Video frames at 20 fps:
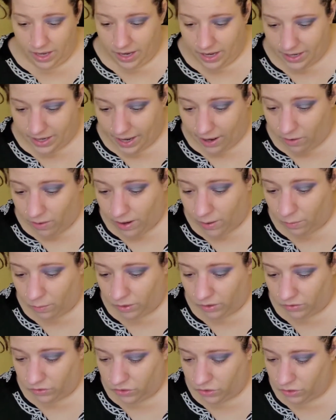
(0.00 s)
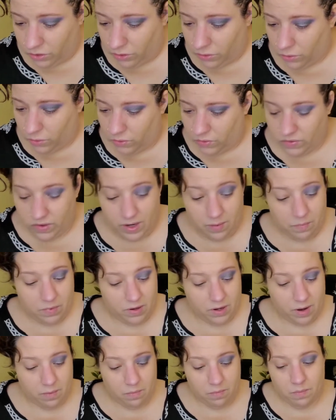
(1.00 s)
And now I want to
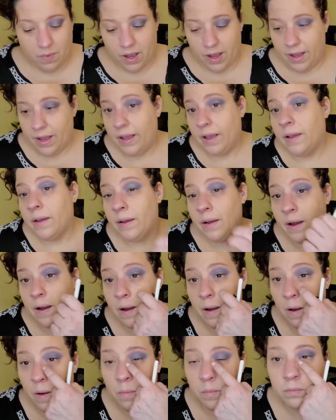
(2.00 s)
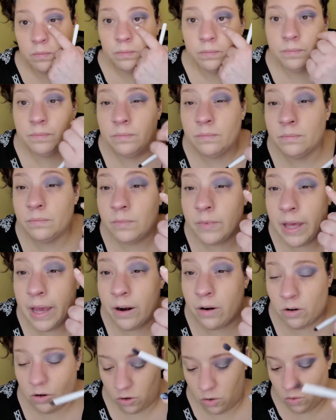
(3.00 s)
deepen up my
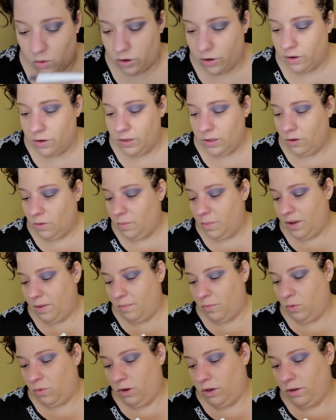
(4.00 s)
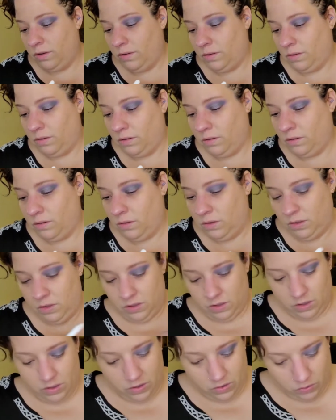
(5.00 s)
outer corner a little bit more.
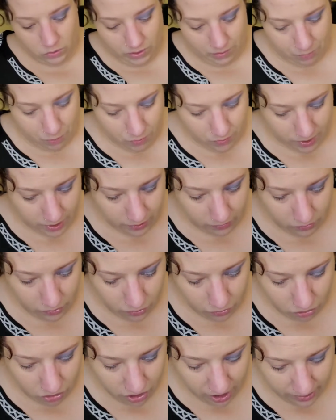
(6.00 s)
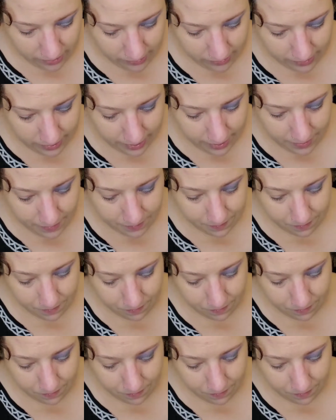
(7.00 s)
So I'm going into Jet Set.